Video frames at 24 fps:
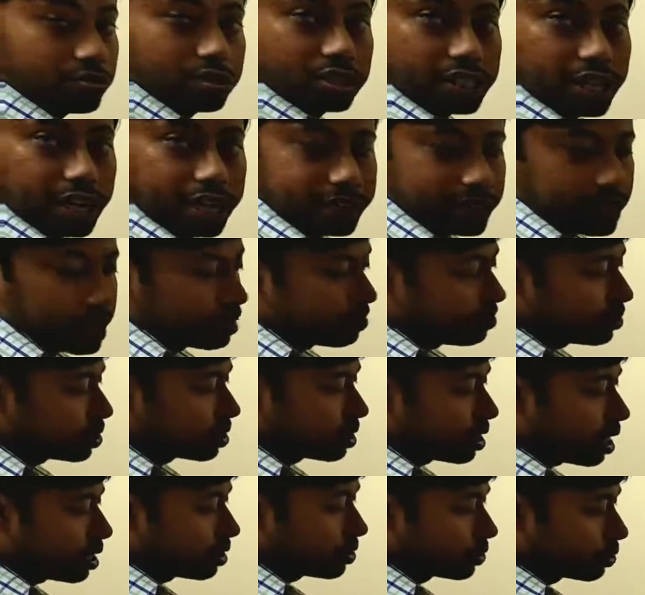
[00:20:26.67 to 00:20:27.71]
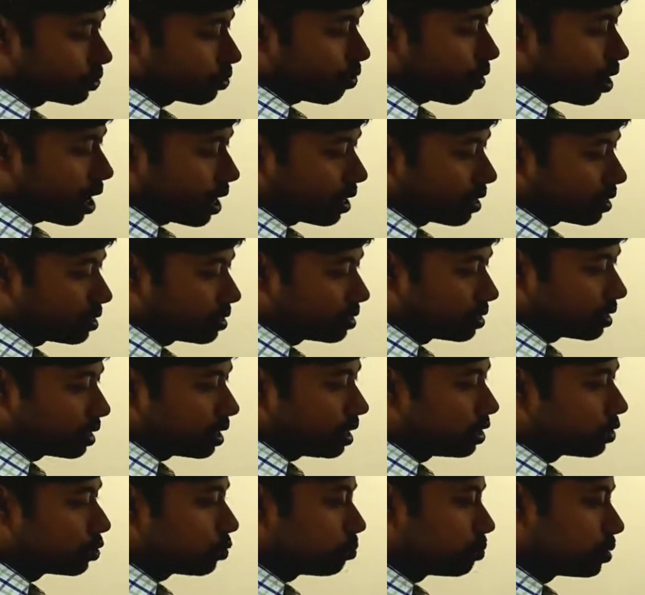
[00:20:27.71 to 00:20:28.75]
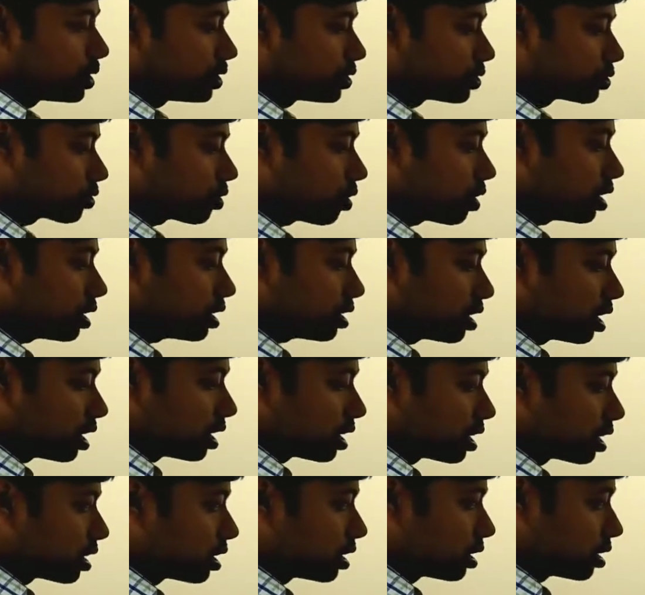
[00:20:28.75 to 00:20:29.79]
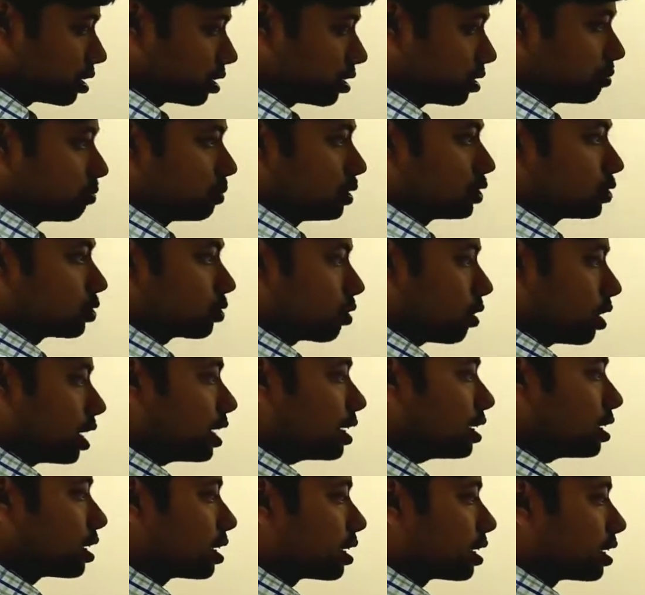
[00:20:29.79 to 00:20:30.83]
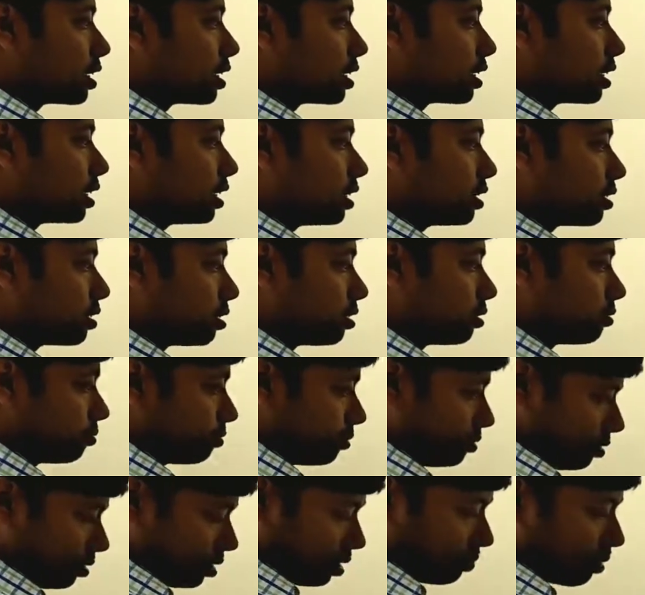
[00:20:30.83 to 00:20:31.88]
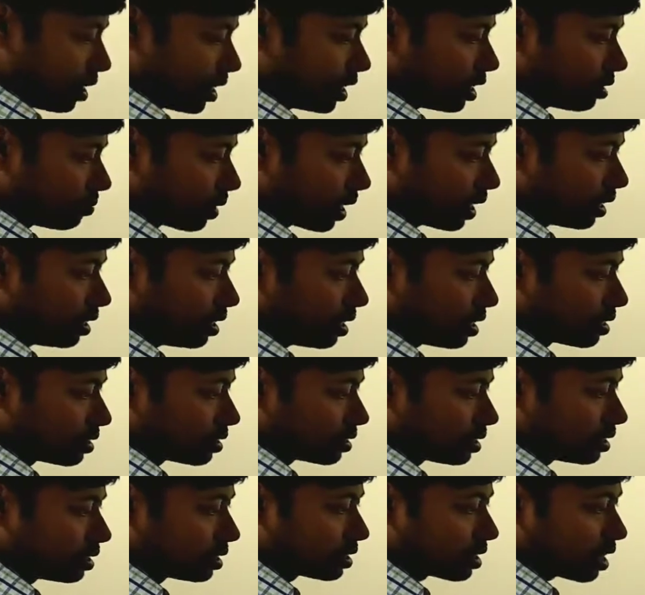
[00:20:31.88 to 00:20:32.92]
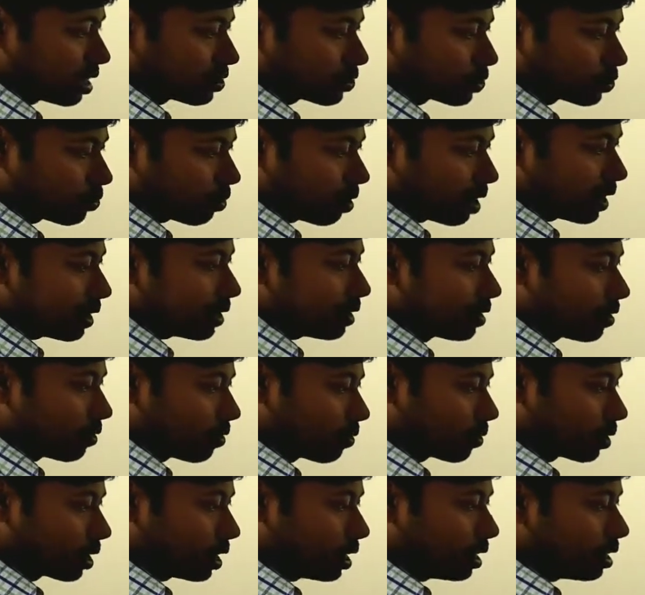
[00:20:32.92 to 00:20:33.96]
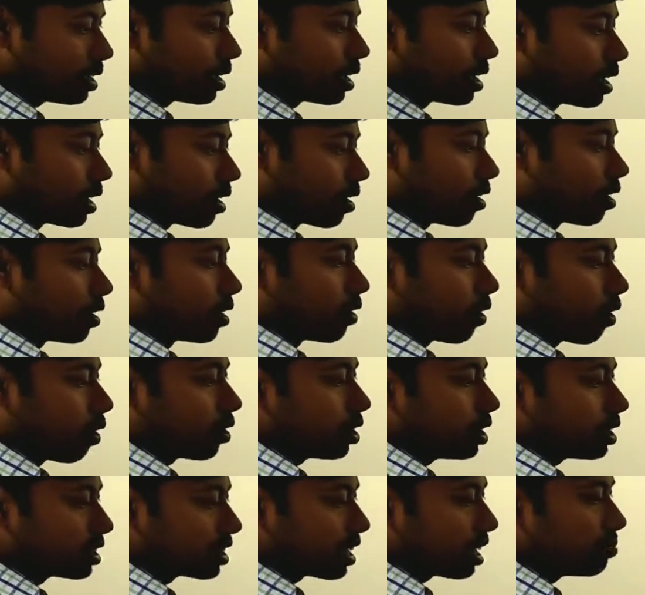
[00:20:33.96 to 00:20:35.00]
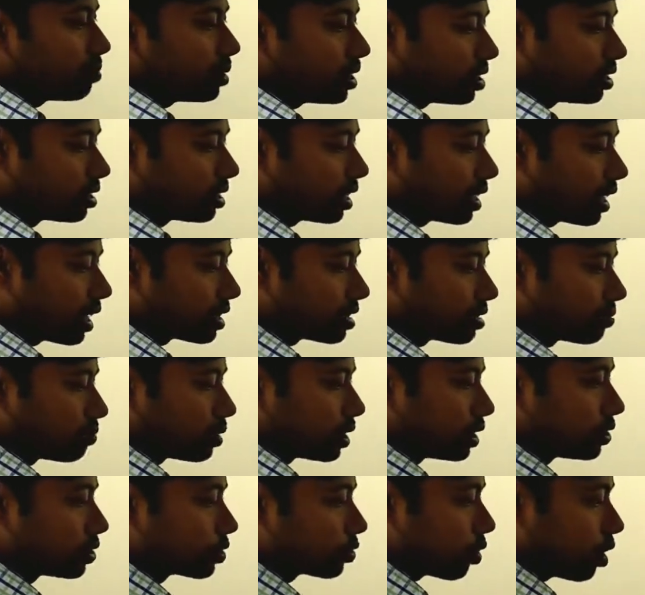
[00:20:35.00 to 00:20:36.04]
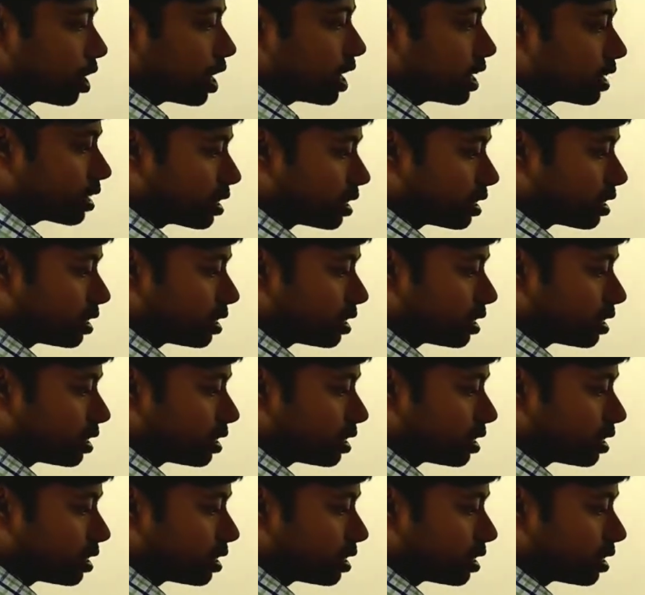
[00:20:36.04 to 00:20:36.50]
with that, m star square is equal to v square divided by c star square. Okay. Or it can be written as v square